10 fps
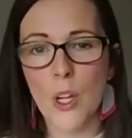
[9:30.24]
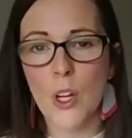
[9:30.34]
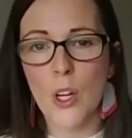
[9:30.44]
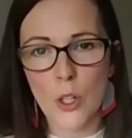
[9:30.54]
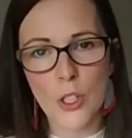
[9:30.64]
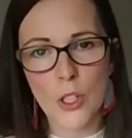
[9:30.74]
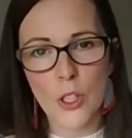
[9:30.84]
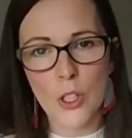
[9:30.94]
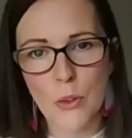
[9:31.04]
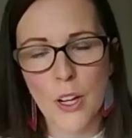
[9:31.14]
Dr.
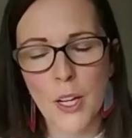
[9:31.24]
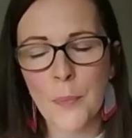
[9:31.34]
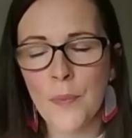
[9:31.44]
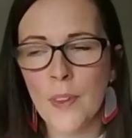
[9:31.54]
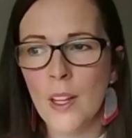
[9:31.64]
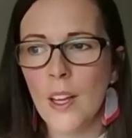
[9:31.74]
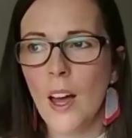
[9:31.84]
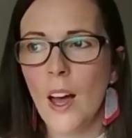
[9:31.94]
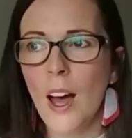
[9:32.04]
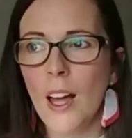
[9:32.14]
Andrea.
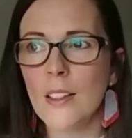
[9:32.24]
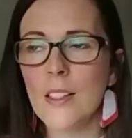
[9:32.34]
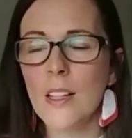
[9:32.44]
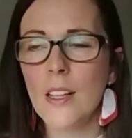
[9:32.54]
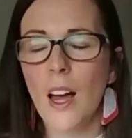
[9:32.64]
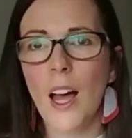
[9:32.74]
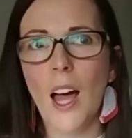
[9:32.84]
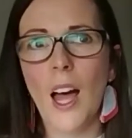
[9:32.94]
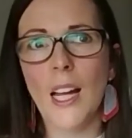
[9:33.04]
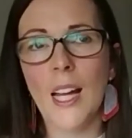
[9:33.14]
And
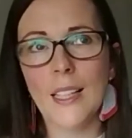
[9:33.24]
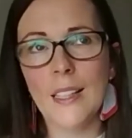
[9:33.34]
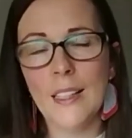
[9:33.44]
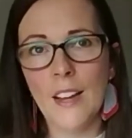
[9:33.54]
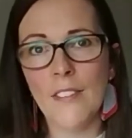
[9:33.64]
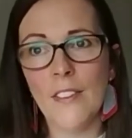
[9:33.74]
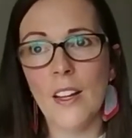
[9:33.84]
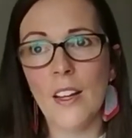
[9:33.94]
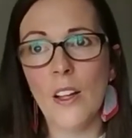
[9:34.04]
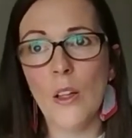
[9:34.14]
I had
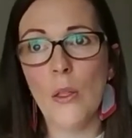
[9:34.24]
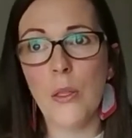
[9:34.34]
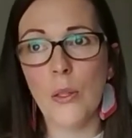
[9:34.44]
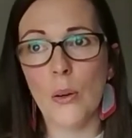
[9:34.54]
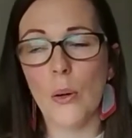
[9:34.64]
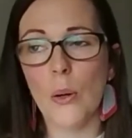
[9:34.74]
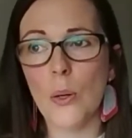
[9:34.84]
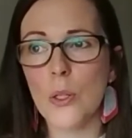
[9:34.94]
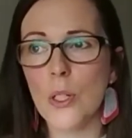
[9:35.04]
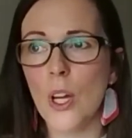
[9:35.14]
never
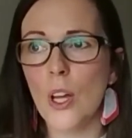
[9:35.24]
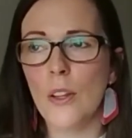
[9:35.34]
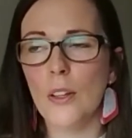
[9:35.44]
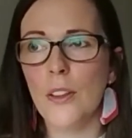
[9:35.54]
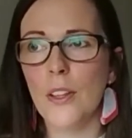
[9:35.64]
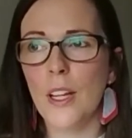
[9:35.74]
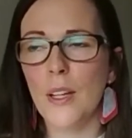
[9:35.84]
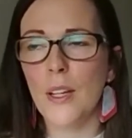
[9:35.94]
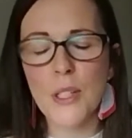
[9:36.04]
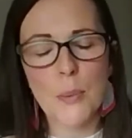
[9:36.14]
thought that the
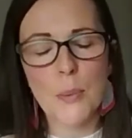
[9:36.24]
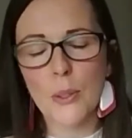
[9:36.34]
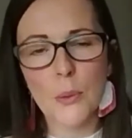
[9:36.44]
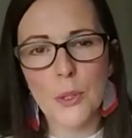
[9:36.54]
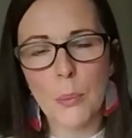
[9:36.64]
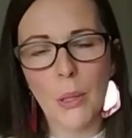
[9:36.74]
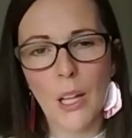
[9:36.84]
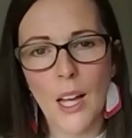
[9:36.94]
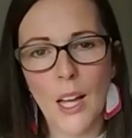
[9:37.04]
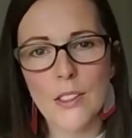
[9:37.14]
principles would
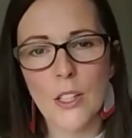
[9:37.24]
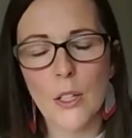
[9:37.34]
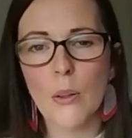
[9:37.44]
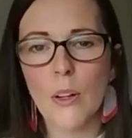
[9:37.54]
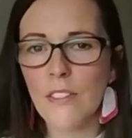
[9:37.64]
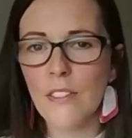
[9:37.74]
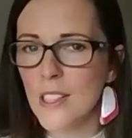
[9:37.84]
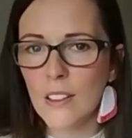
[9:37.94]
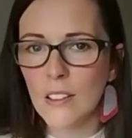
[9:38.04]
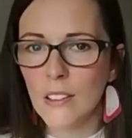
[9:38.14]
apply to
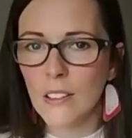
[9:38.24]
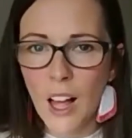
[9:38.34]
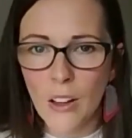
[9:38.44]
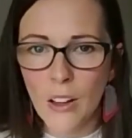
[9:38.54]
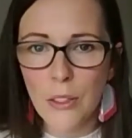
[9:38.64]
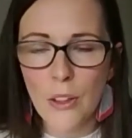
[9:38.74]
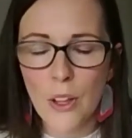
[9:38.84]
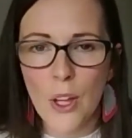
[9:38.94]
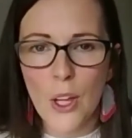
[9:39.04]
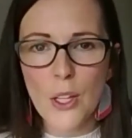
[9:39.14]
physical health.
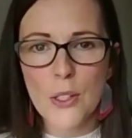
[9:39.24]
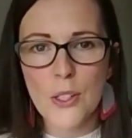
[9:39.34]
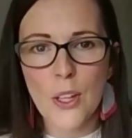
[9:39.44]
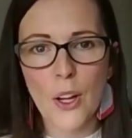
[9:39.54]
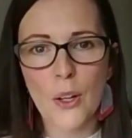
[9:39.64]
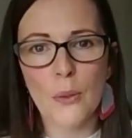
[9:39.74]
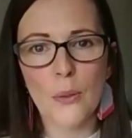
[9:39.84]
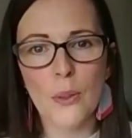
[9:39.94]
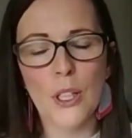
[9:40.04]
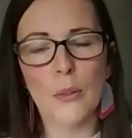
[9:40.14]
So,
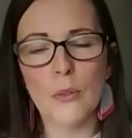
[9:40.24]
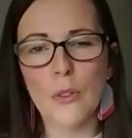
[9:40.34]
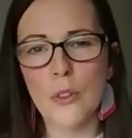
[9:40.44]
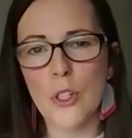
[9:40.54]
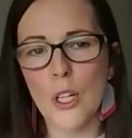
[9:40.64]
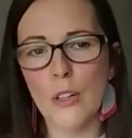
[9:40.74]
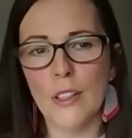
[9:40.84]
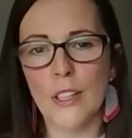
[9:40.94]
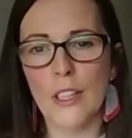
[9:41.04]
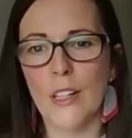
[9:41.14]
during
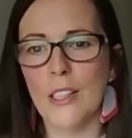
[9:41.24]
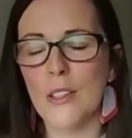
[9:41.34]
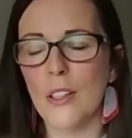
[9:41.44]
the Courageous